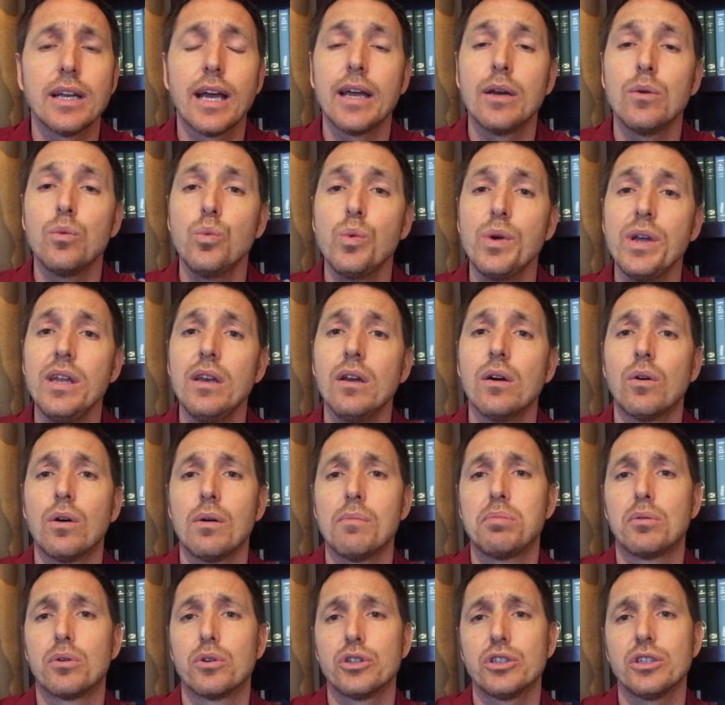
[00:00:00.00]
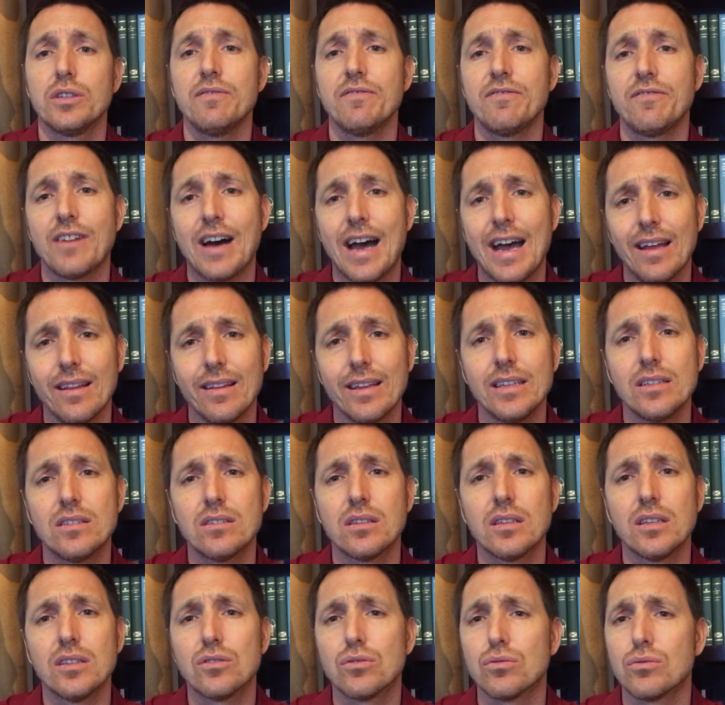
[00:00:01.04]
and we know abortion violates
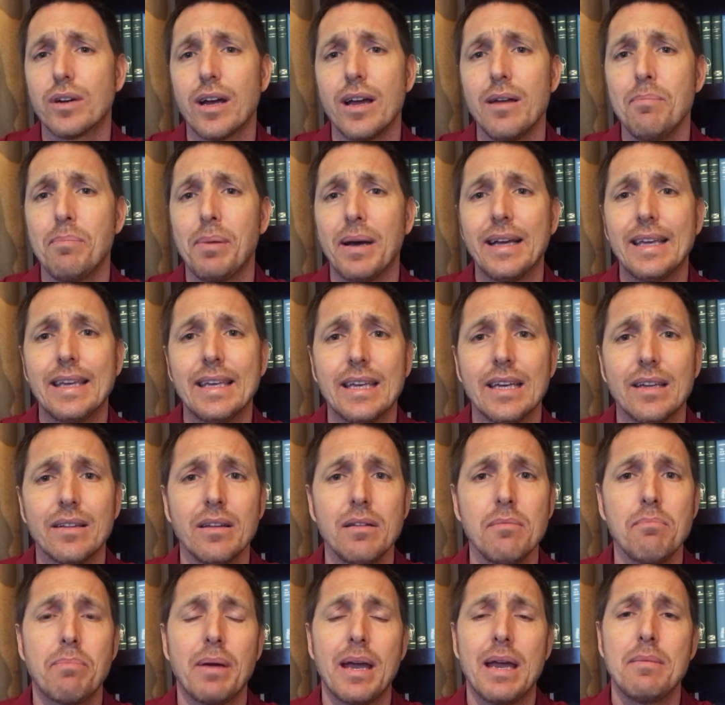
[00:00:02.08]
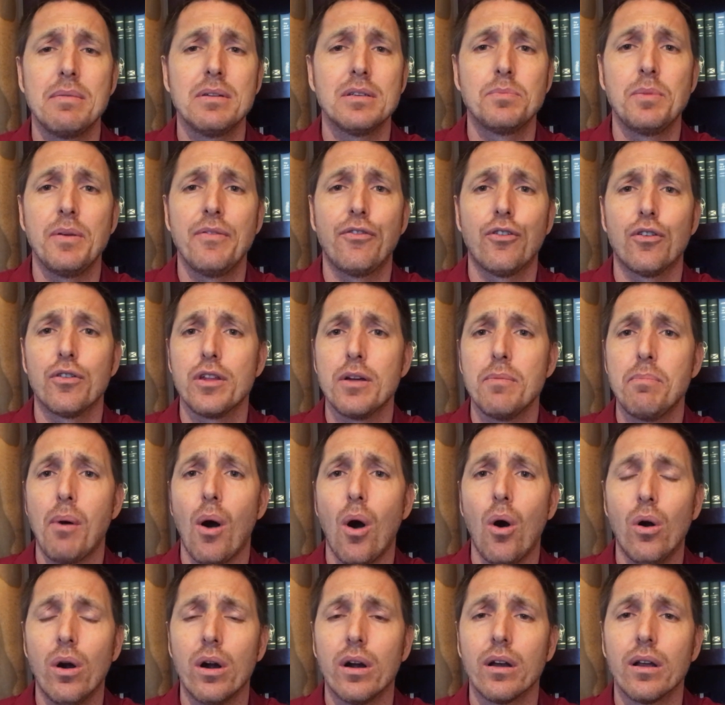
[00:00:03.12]
this right by killing babies before they're
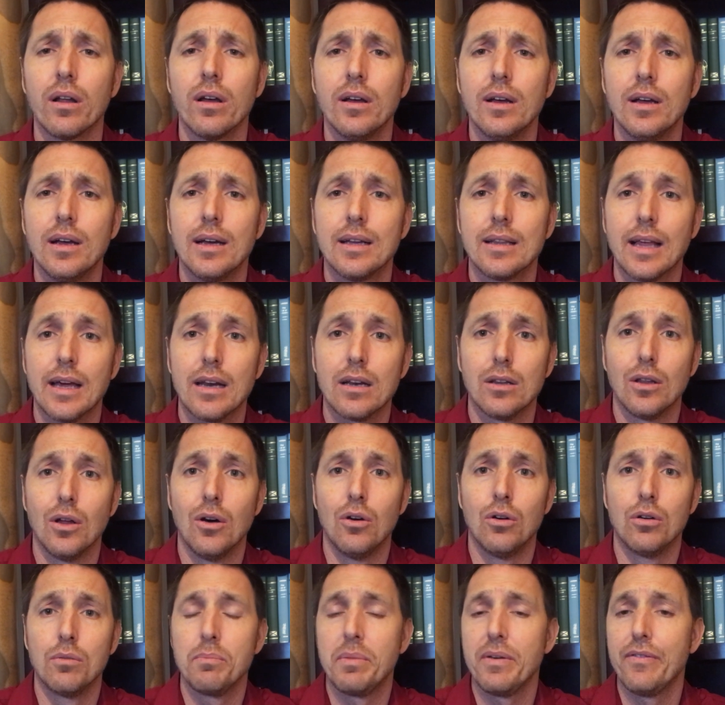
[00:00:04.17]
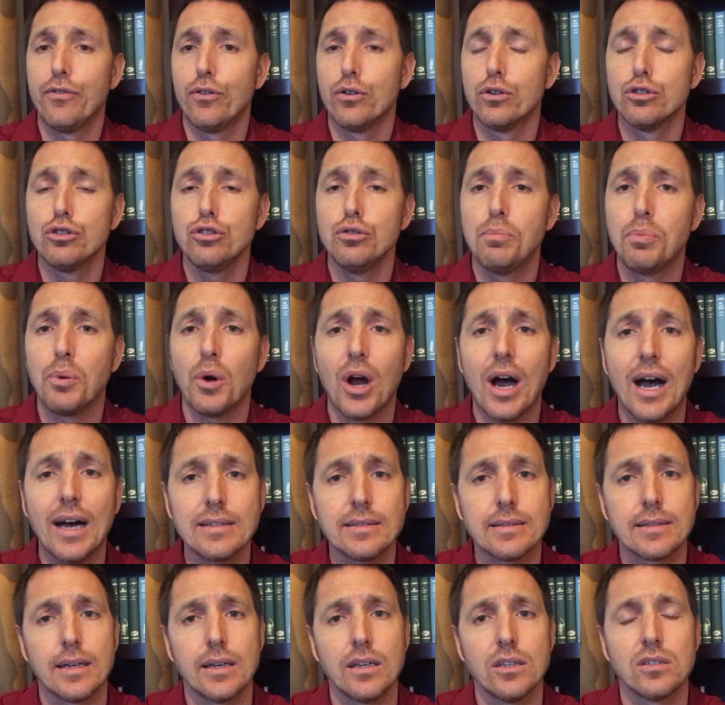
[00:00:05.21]
born, let alone before due
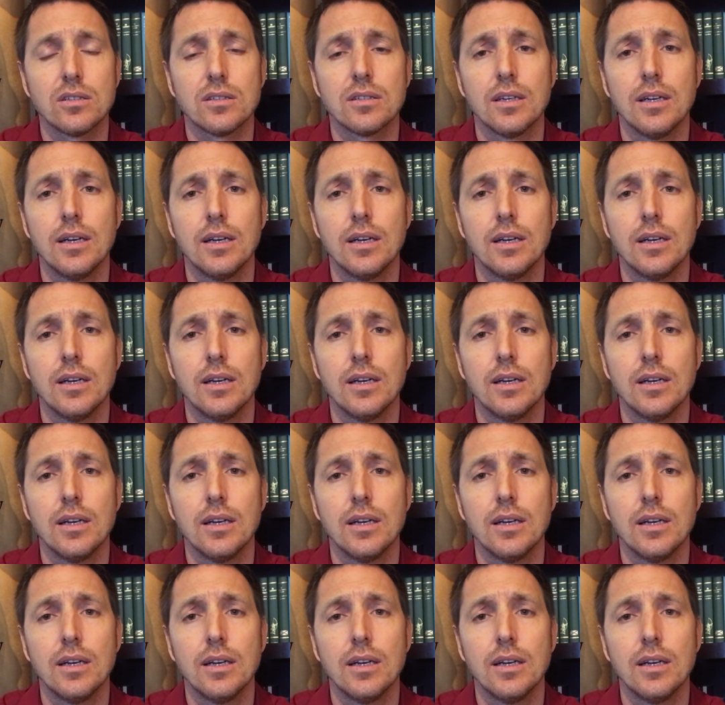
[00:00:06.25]
process.